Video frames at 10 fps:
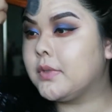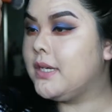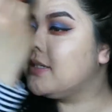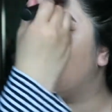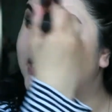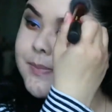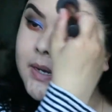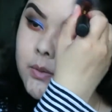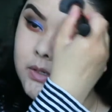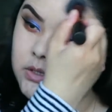It just tastes
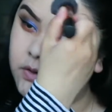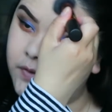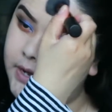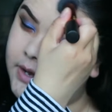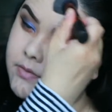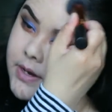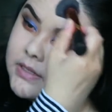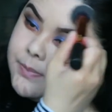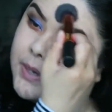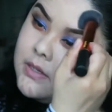better when it's overnight
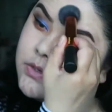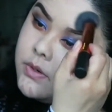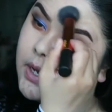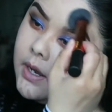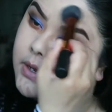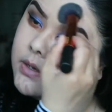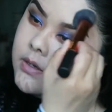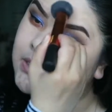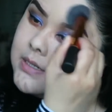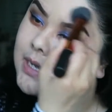rice, but it's okay.
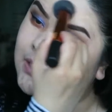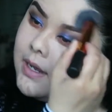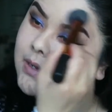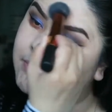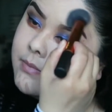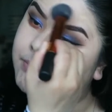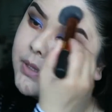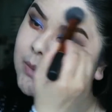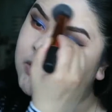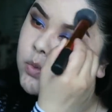It's not, I didn't
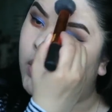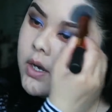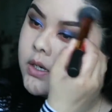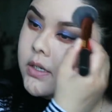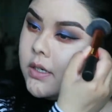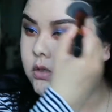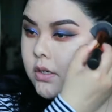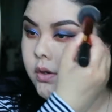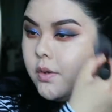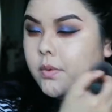put that much water,
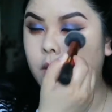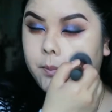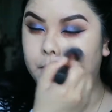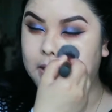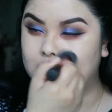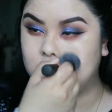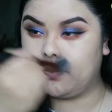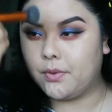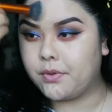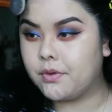so it won't be
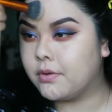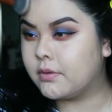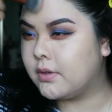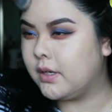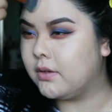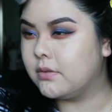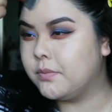super, you know,